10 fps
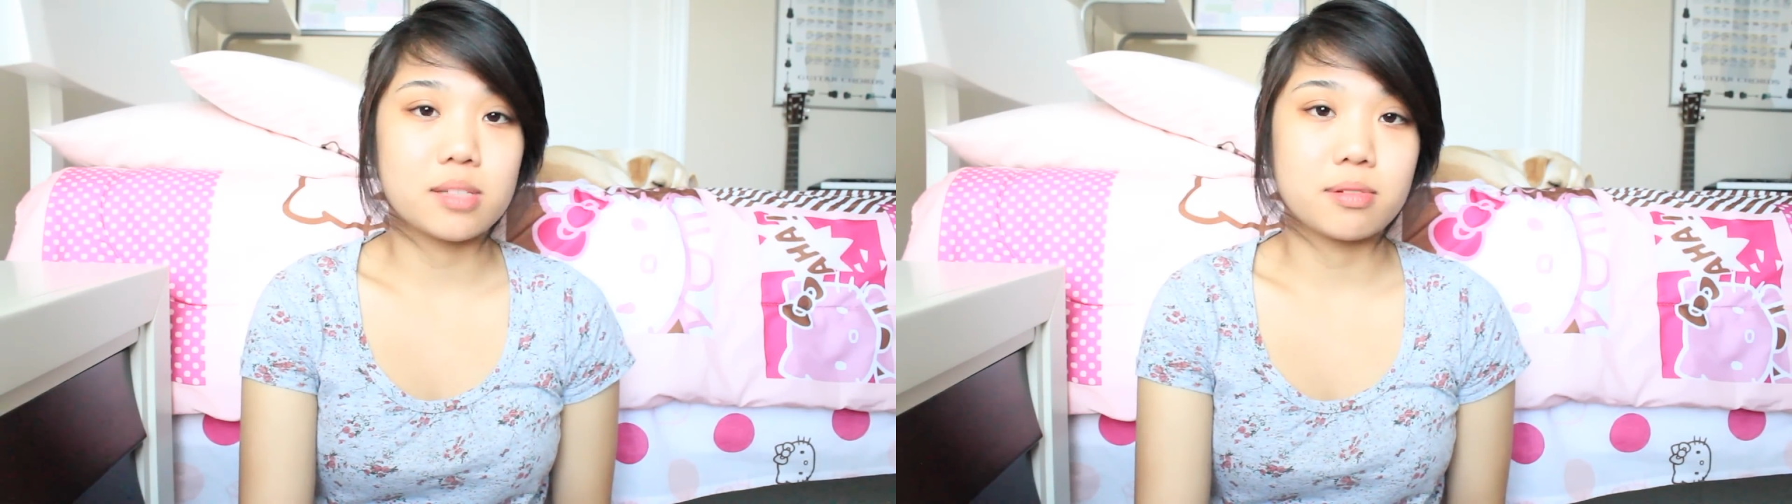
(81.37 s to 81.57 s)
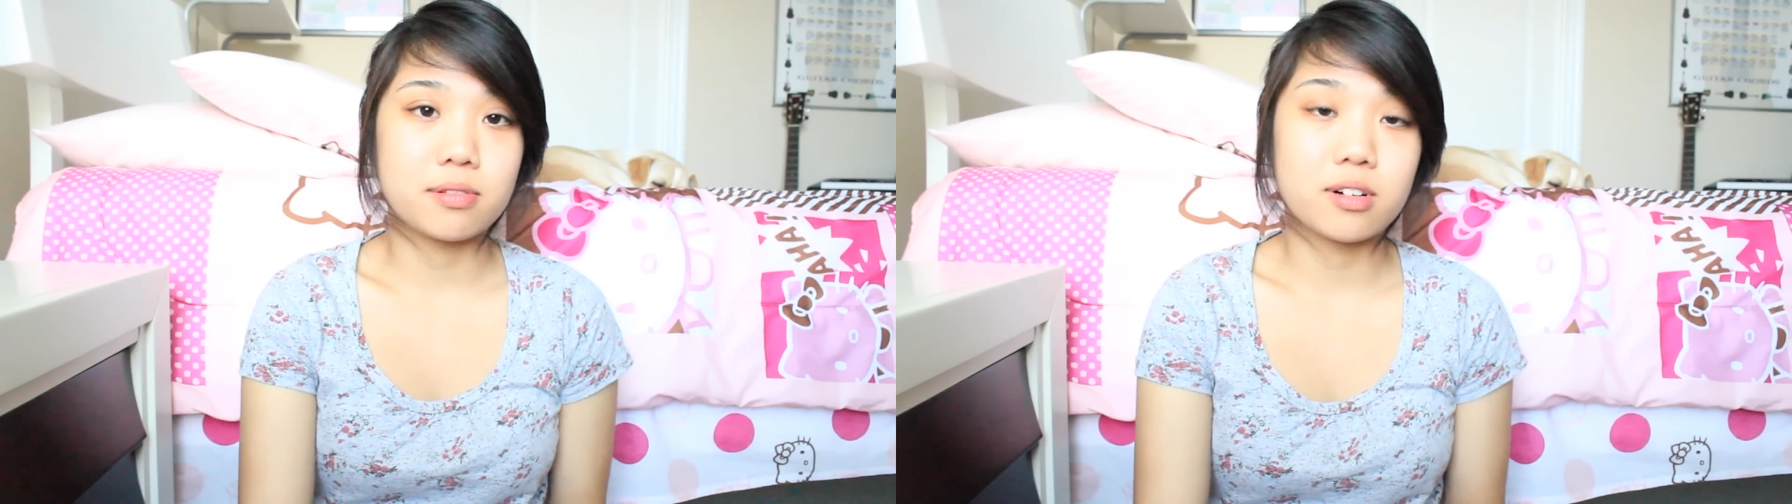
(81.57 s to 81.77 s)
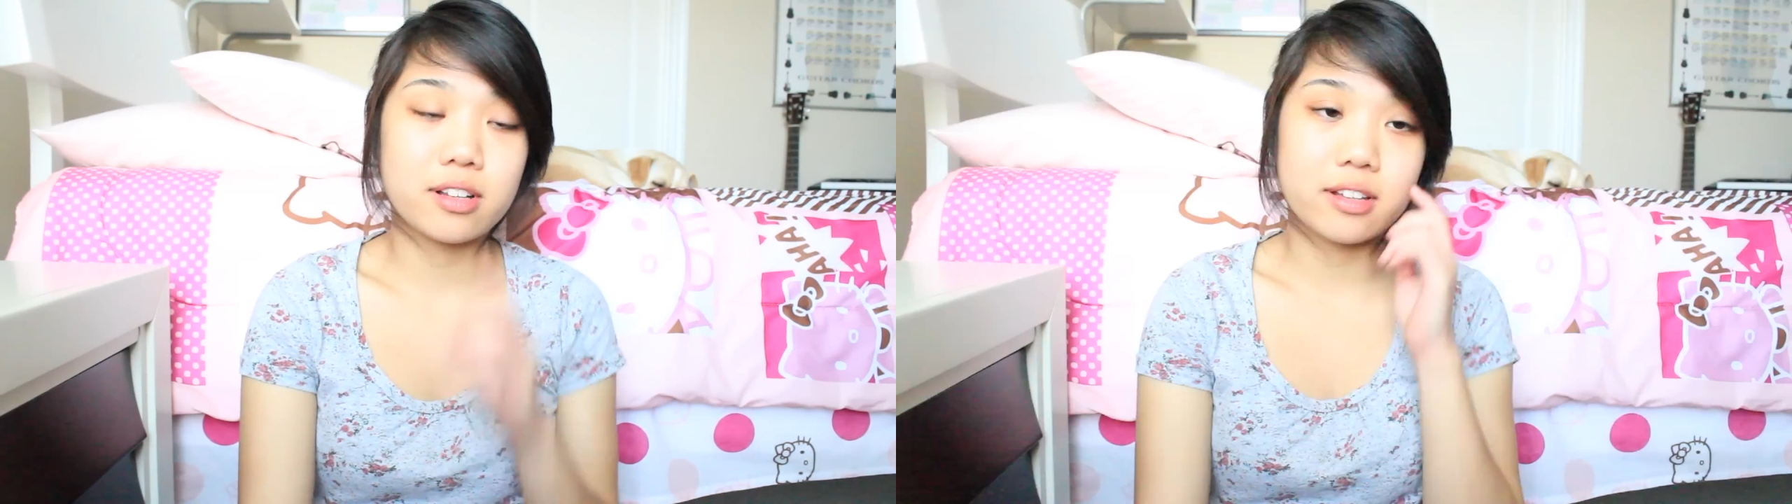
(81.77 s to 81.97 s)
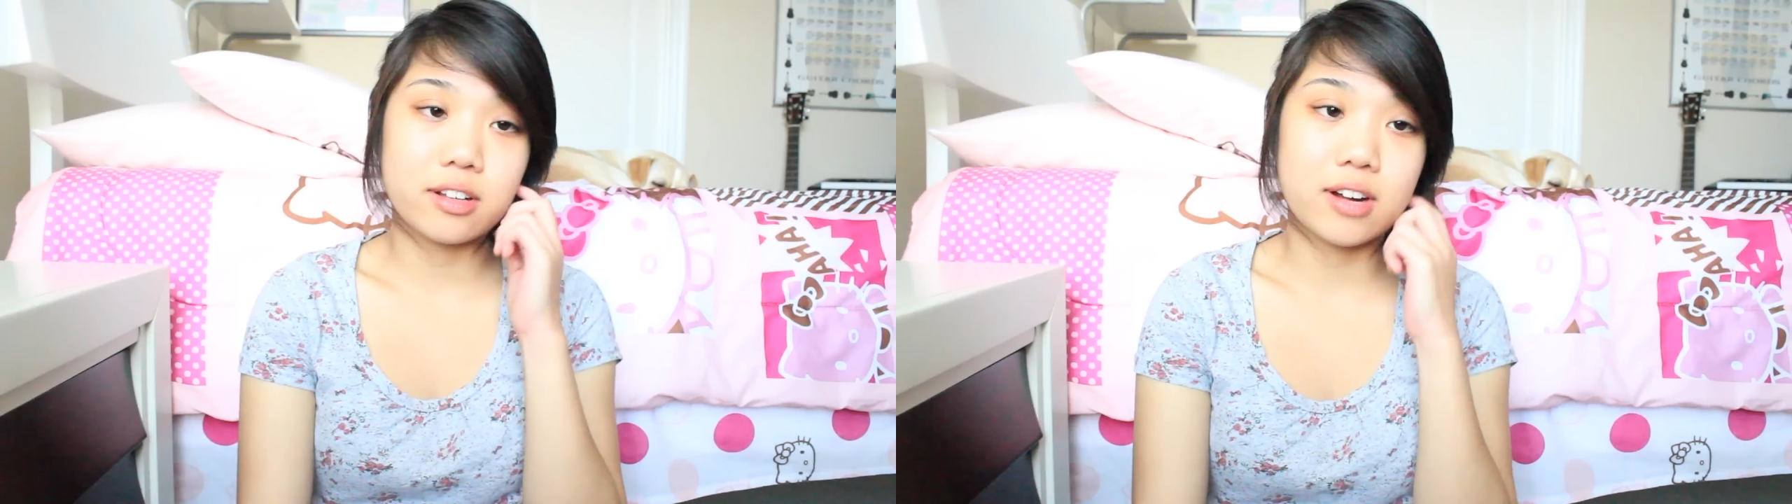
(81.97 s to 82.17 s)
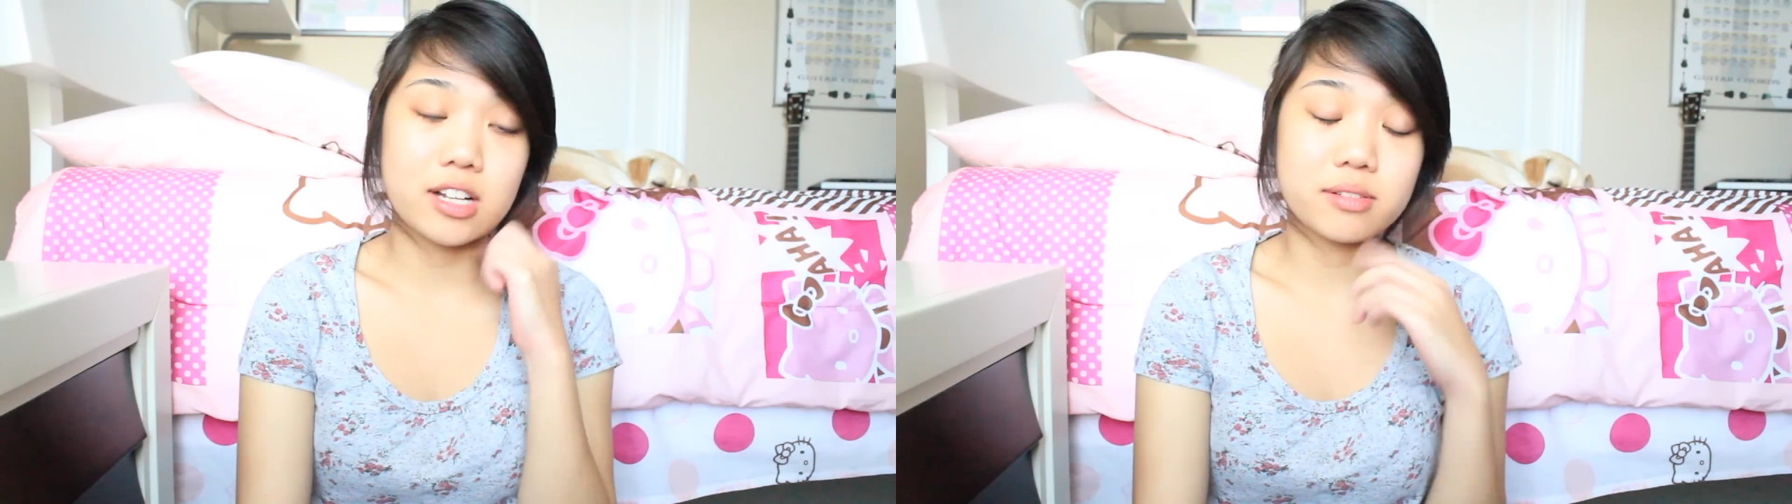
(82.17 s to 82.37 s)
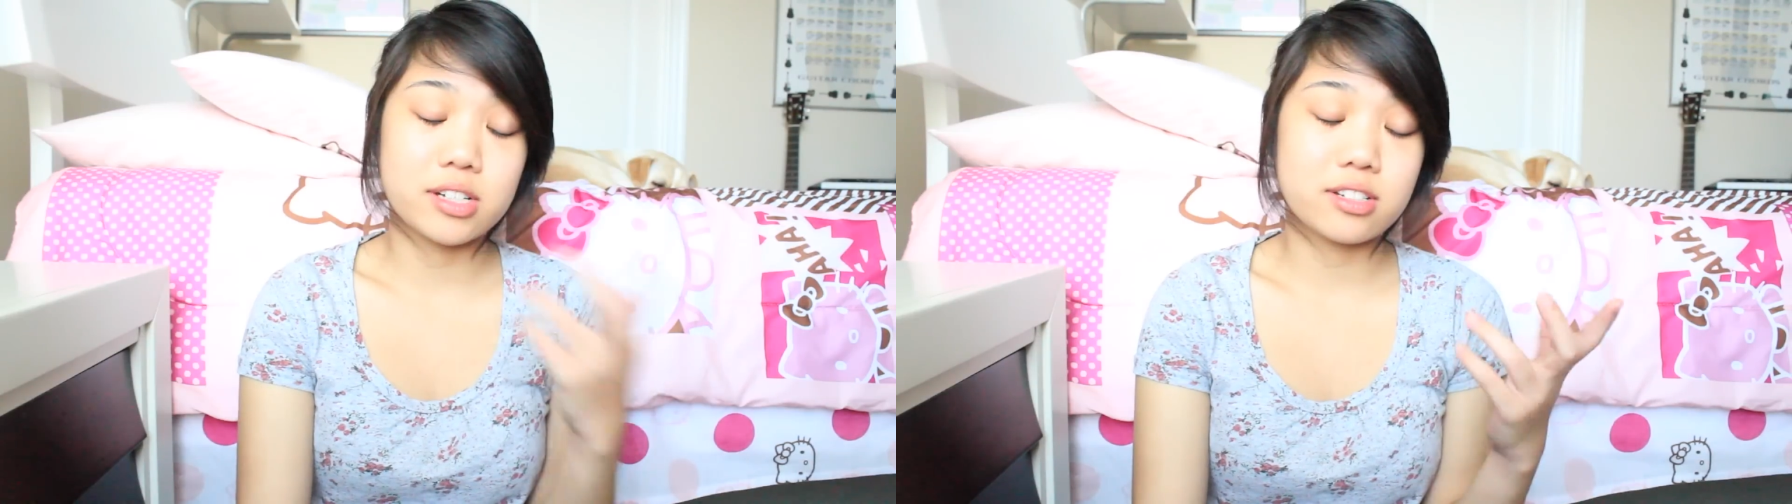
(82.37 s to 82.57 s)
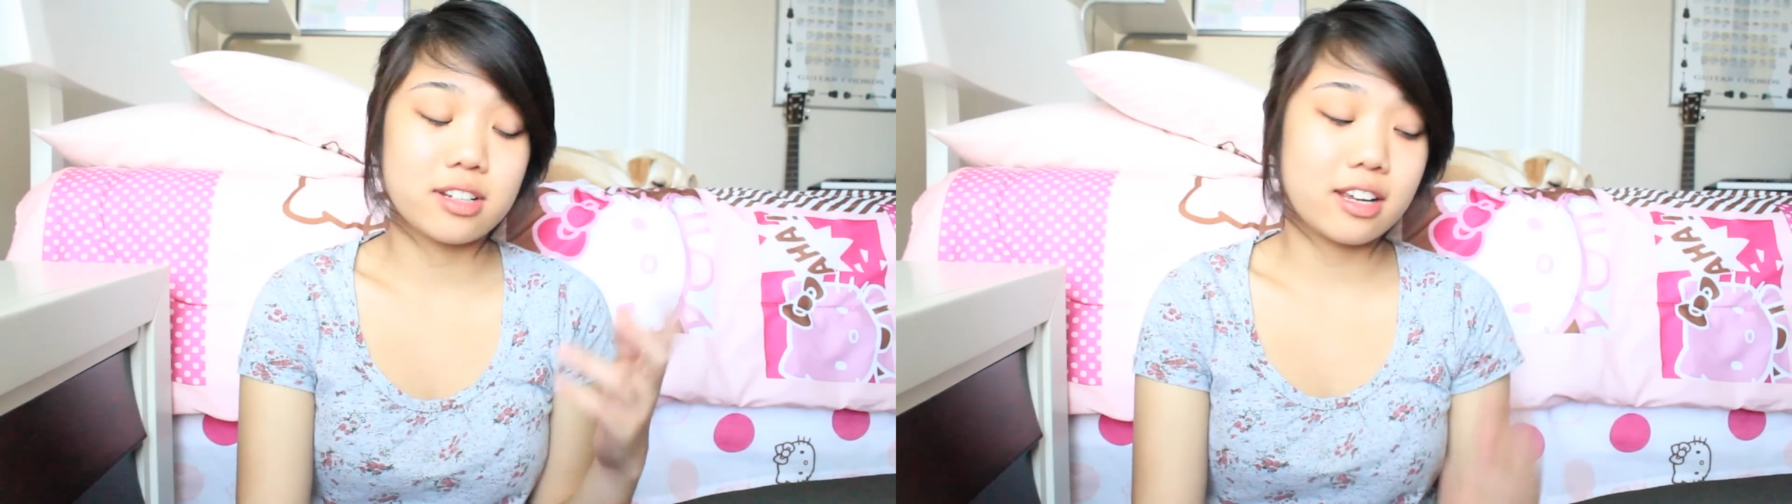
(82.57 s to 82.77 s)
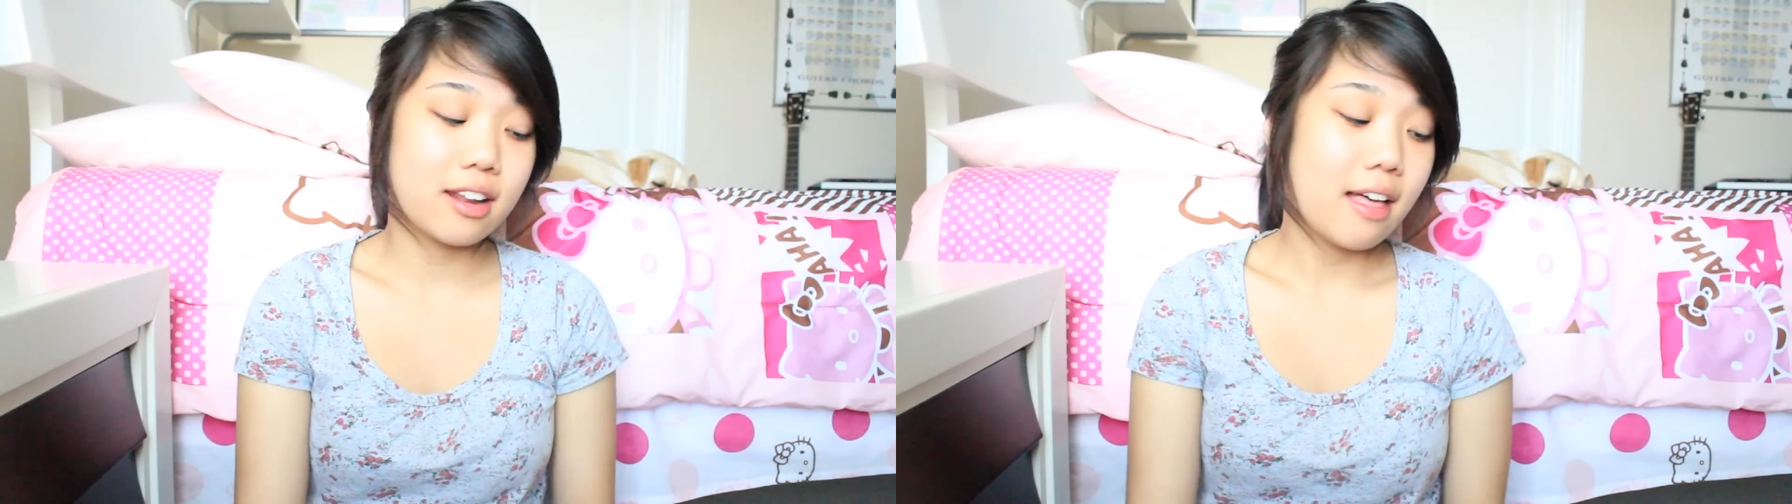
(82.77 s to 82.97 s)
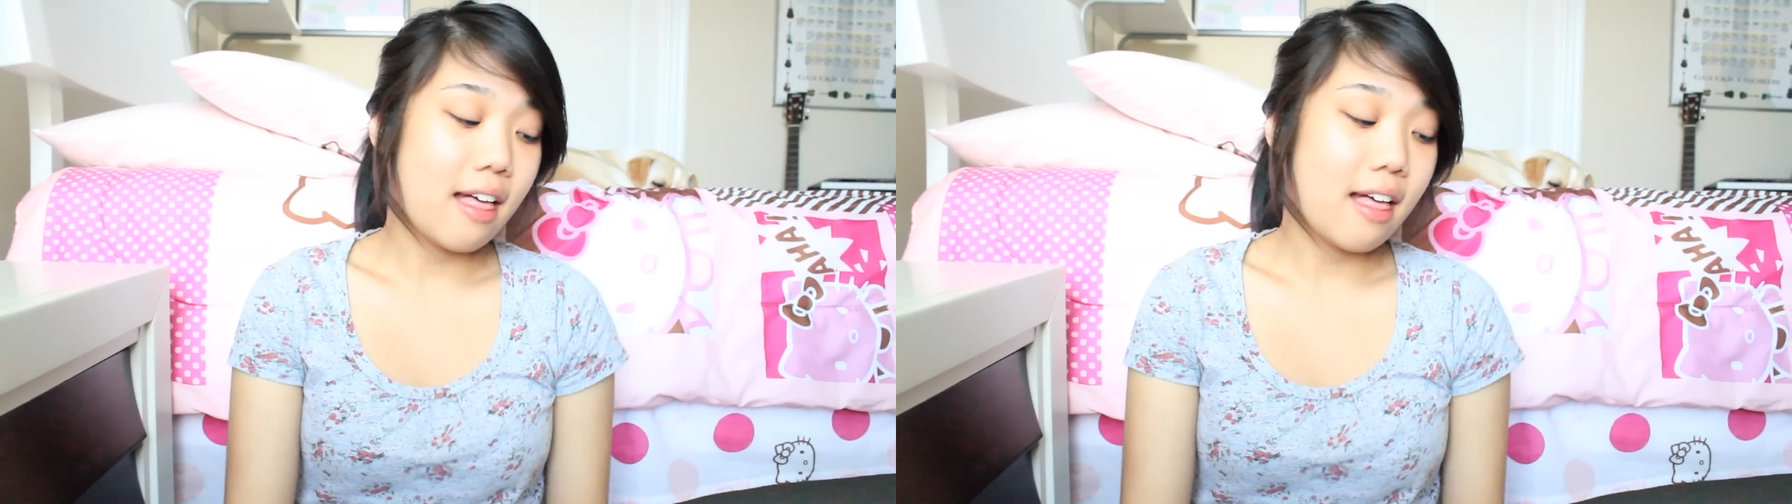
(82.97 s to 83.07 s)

before graduation date,